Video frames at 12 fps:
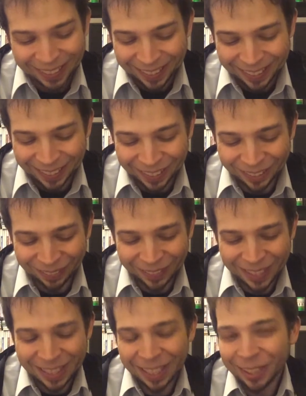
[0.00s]

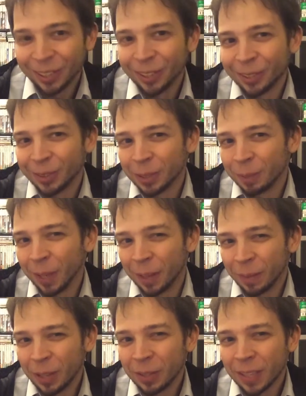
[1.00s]
It's kind of hard to explain,
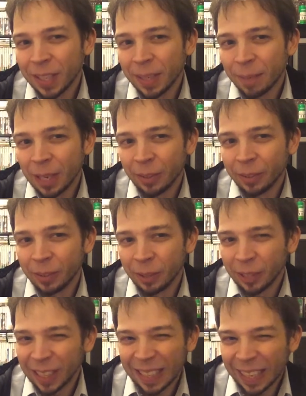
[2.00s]
but you send them out and they're
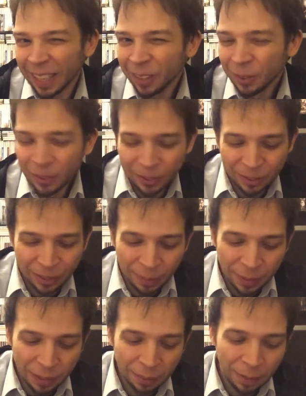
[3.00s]
like idols or
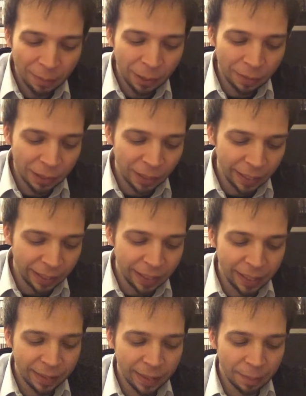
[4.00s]
something, and maybe you have to like
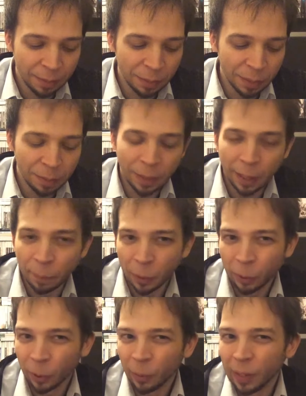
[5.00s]
get them to be
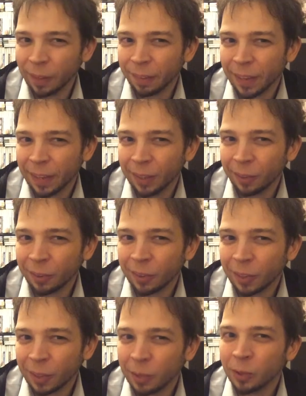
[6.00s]
popular around town, so
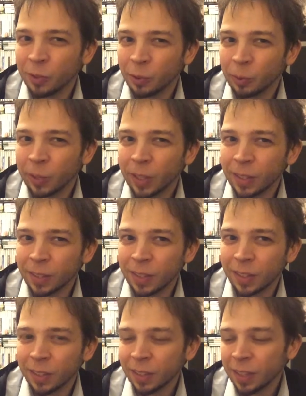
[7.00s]
like you can do things
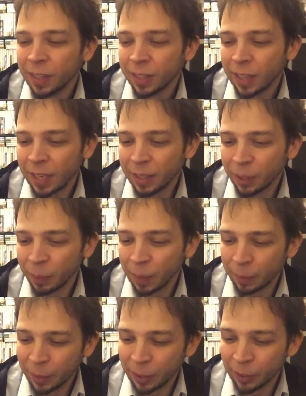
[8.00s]
to gain their
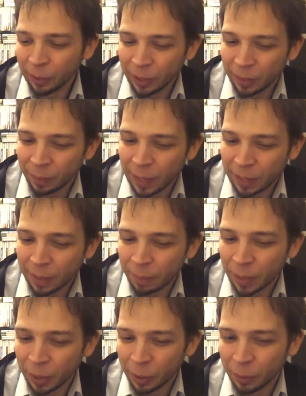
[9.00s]
popularity and make them
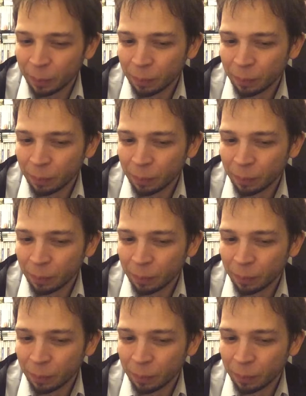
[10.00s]
better